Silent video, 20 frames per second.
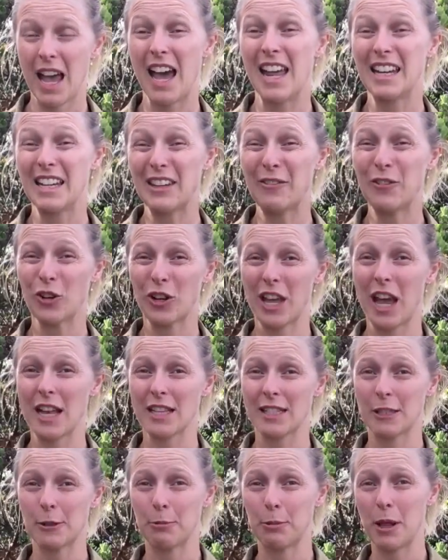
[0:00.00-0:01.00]
And if your
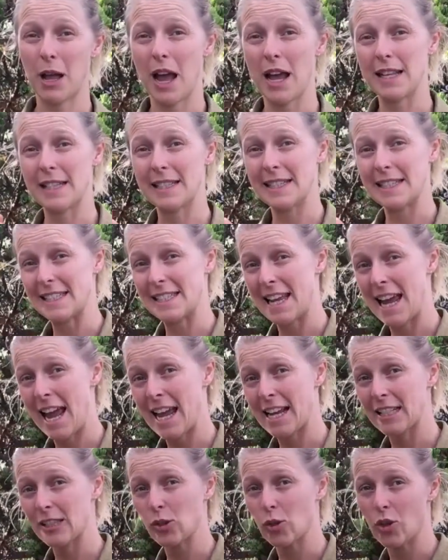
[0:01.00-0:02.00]
gas supply is in
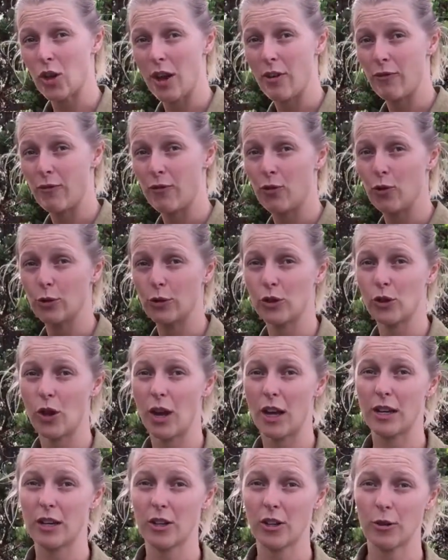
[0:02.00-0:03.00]
tanks or you have fuel
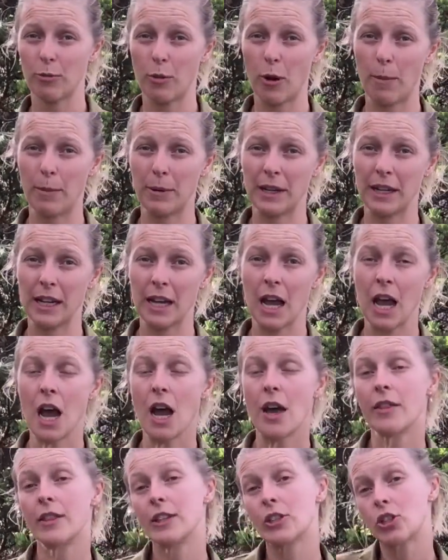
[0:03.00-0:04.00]
sited on the property,
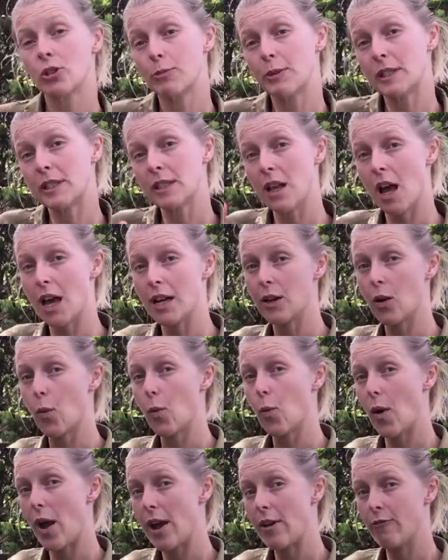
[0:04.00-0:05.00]
this should be sited
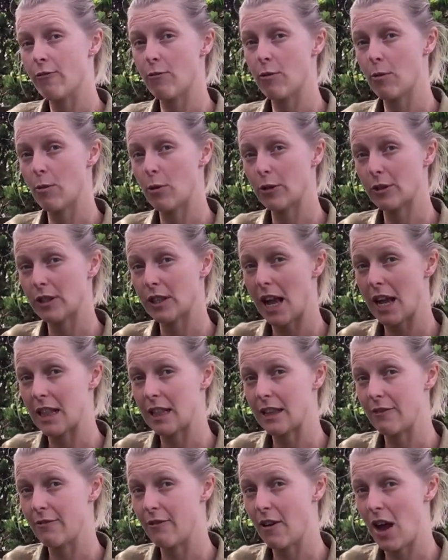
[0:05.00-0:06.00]
away from the most
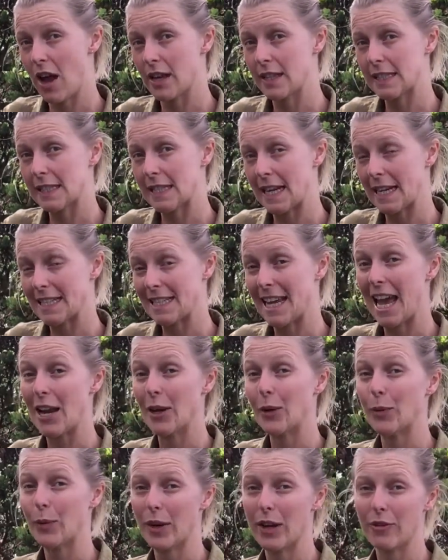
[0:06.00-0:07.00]
likely fire sector
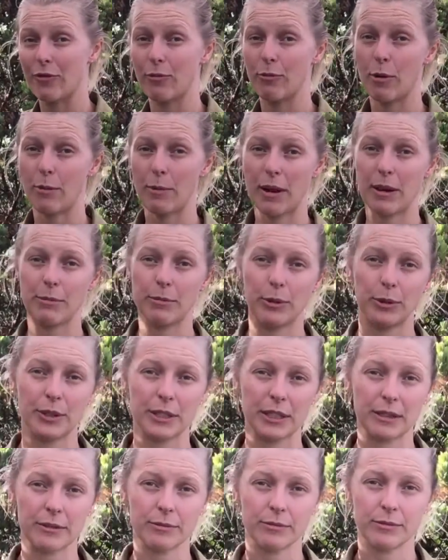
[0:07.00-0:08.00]
and away from the main
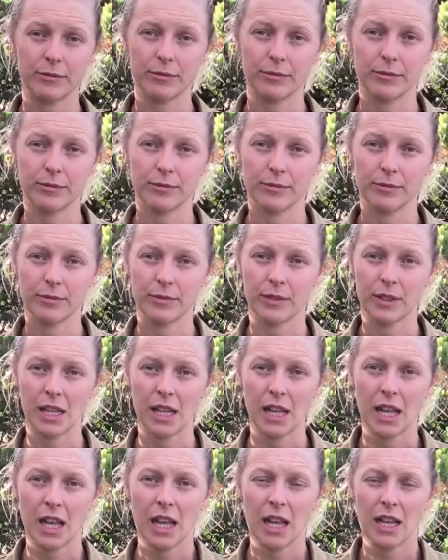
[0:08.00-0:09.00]
building.
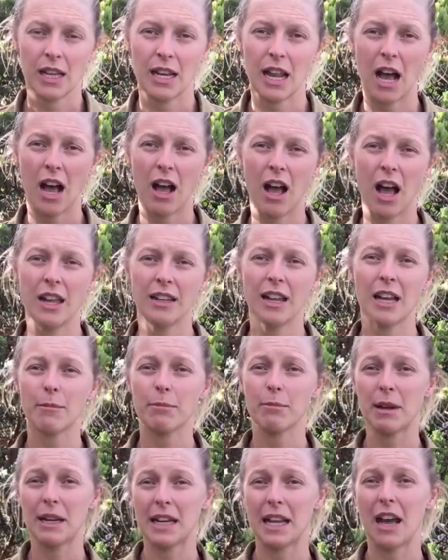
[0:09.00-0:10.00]
Now, unlike
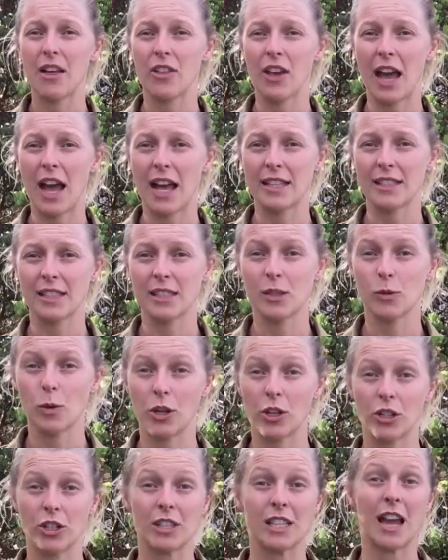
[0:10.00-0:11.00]
many other hazards
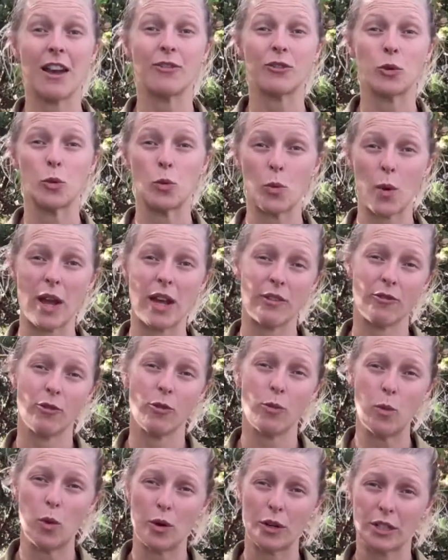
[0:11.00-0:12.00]
where you just have to wait for
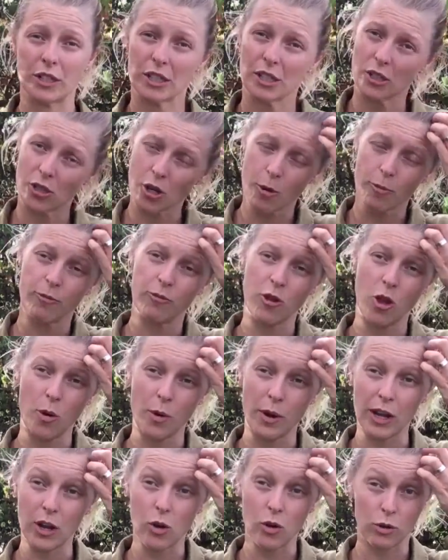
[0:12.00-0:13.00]
water to stop
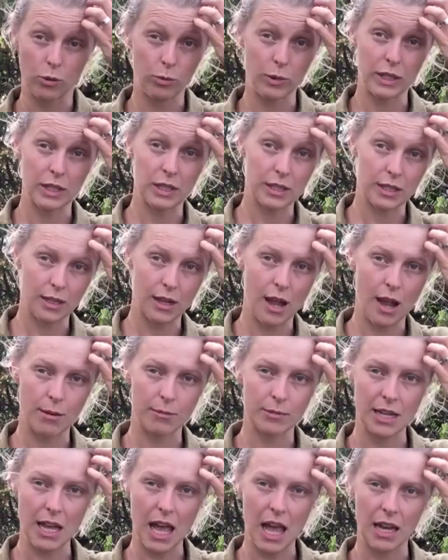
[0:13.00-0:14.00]
flowing or the wind to
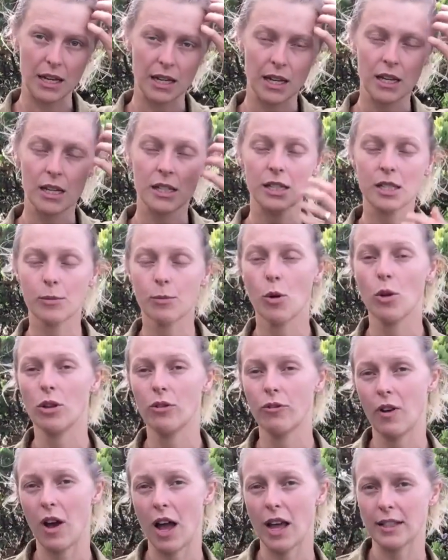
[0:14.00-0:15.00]
calm down, smaller
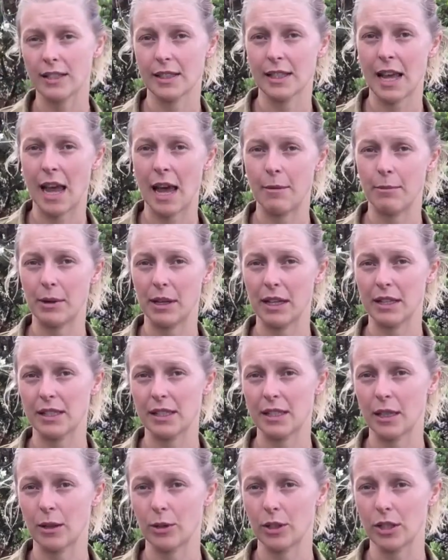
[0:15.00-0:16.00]
fires can be
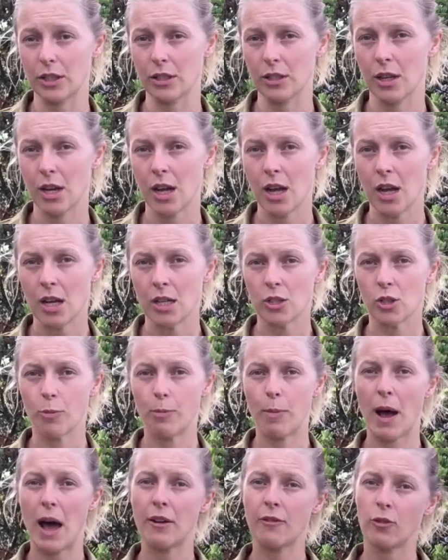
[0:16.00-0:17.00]
extinguished. So
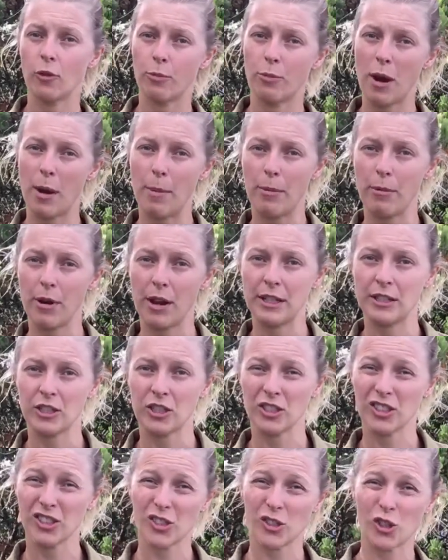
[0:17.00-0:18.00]
part of your
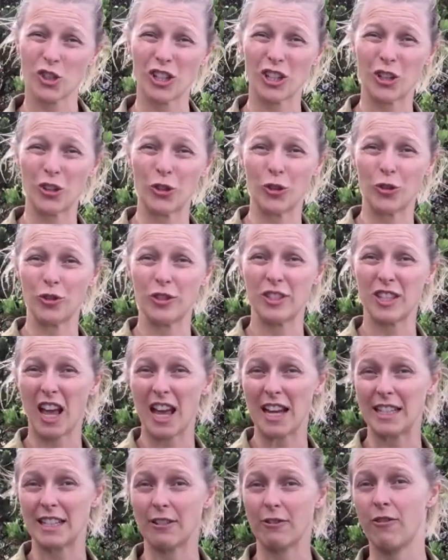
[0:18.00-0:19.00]
preparations should include
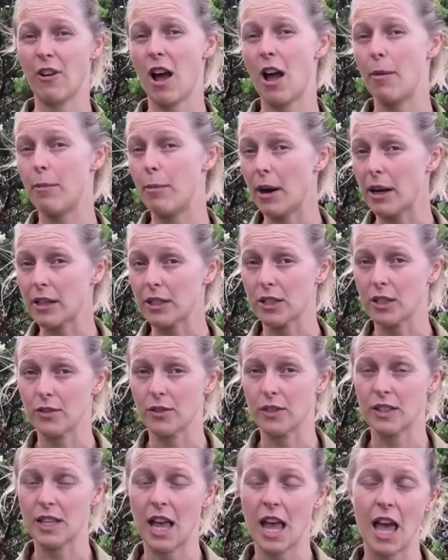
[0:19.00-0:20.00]
siting fire buckets of
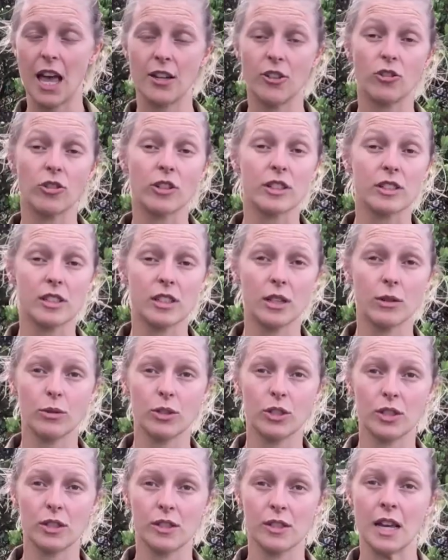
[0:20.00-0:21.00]
sand or
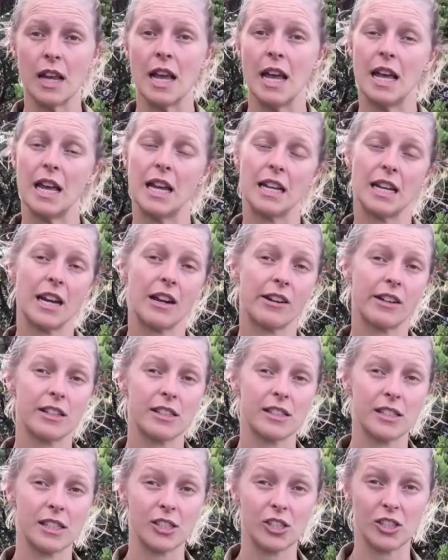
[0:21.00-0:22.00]
extinguishers in
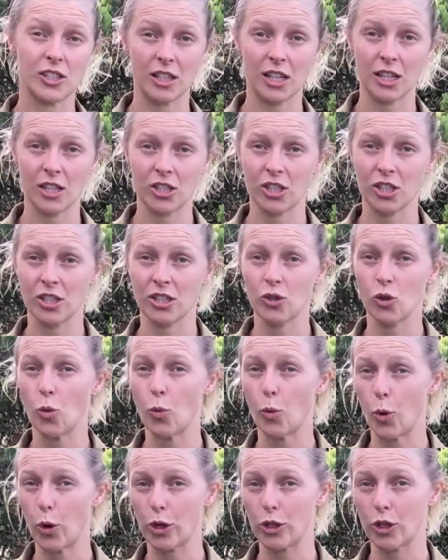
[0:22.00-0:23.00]
areas such as kitchens or
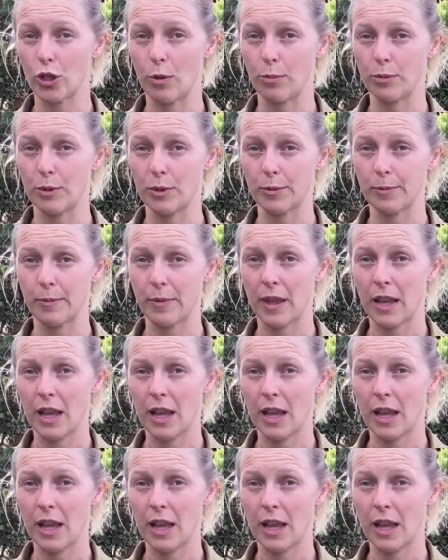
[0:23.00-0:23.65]
workshops.